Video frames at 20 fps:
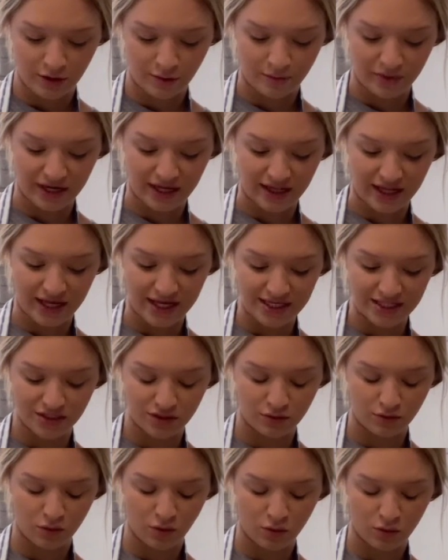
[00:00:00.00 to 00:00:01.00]
but I like
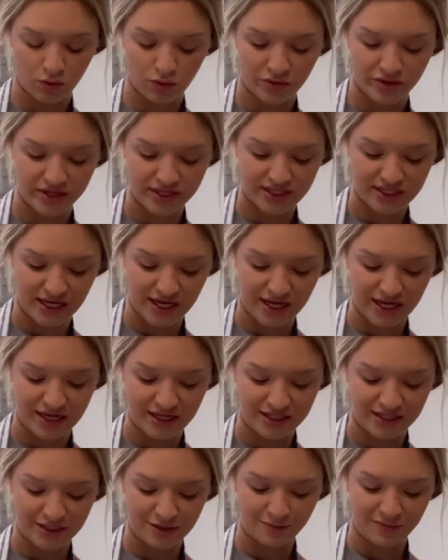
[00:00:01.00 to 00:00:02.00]
to hold the
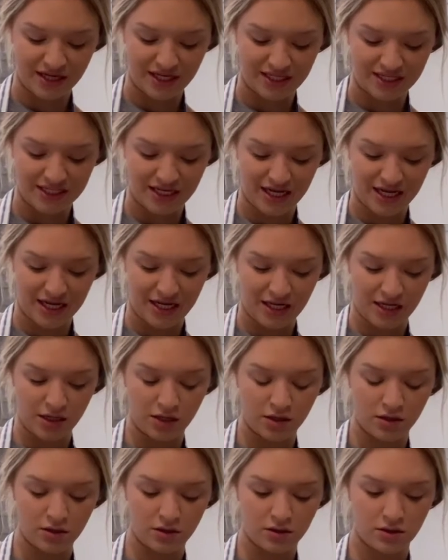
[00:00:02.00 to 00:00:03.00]
sides to
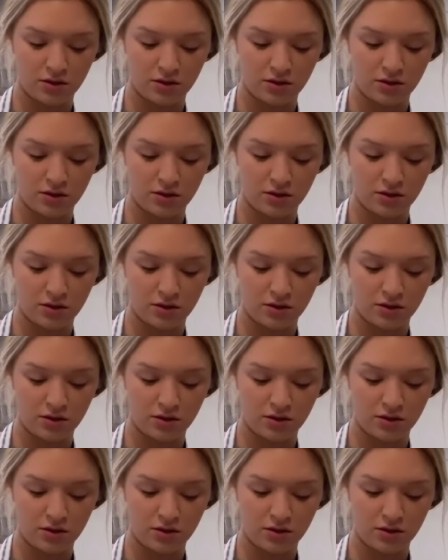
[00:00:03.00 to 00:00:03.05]
maintain.